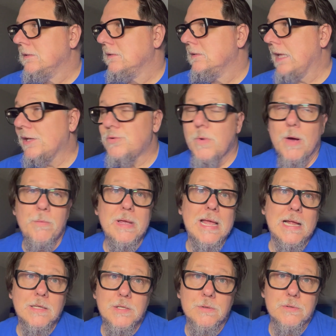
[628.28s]
that's why we
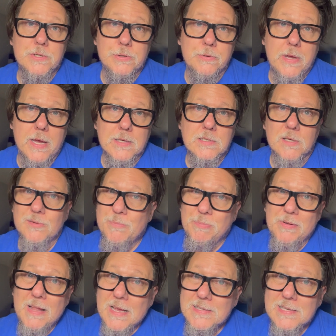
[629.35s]
got 2 suitcases.
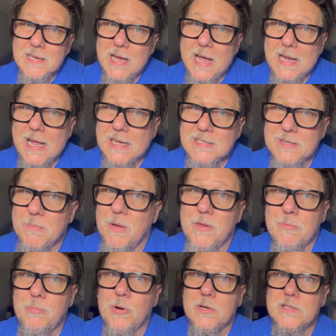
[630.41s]
Plus, I got some other
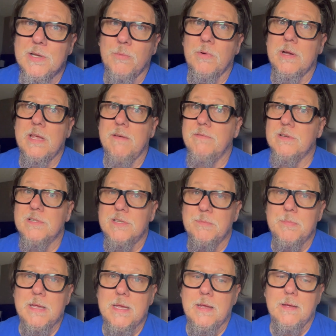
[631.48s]
books that were given to
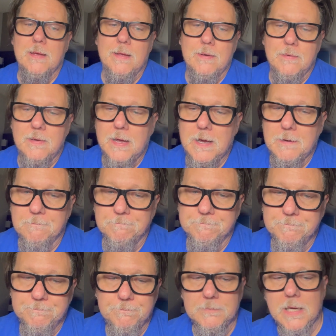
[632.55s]
me. And
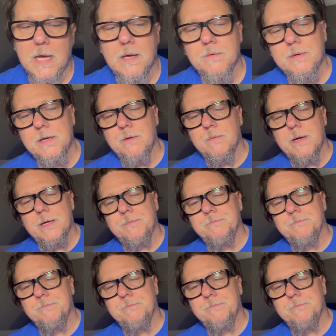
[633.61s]
anyway,